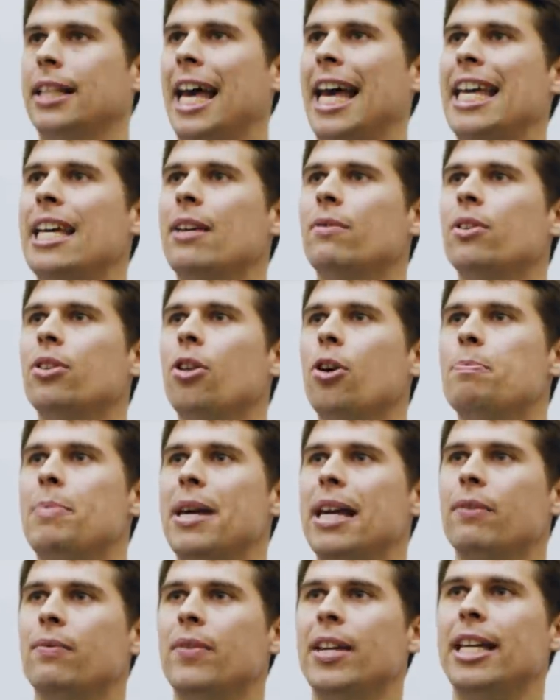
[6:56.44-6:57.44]
is that even though
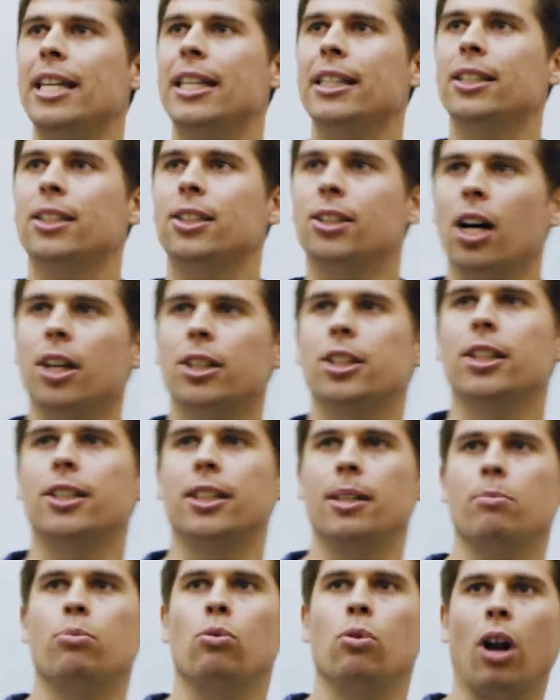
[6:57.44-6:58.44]
being vegan is such a
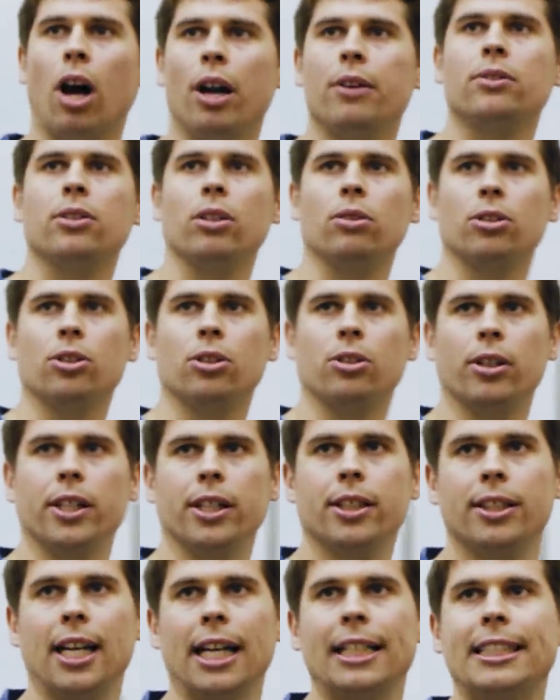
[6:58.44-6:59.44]
simple lifestyle
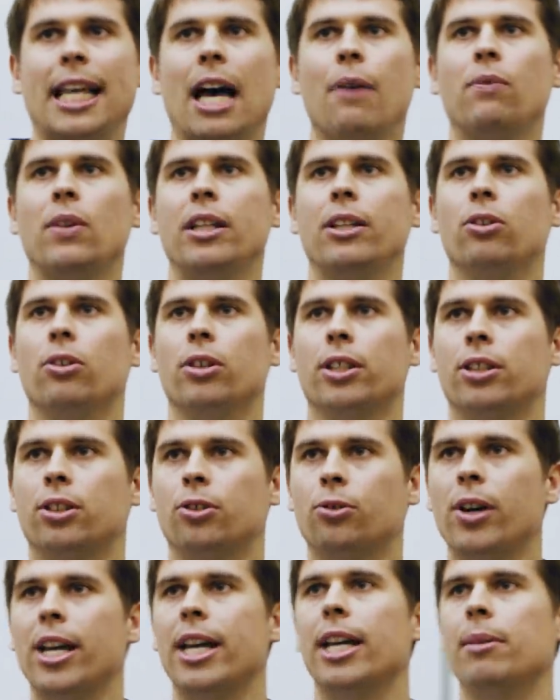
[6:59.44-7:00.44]
choice and definitely not
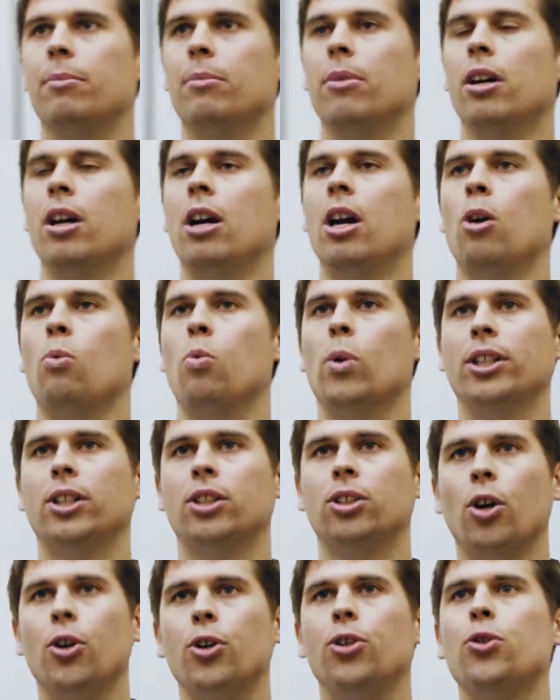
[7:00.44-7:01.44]
extreme, we're
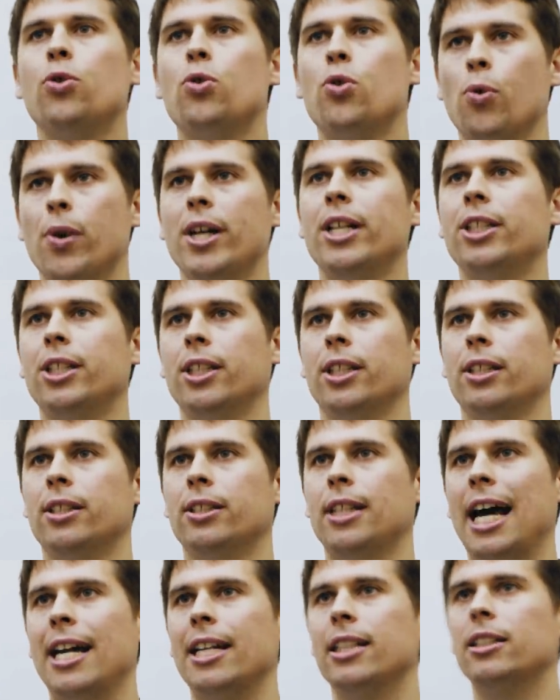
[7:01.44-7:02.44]
social
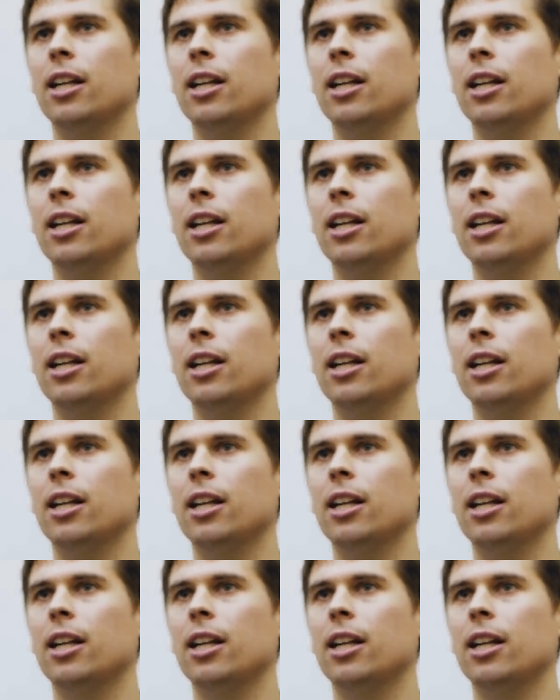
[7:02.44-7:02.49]
creatures and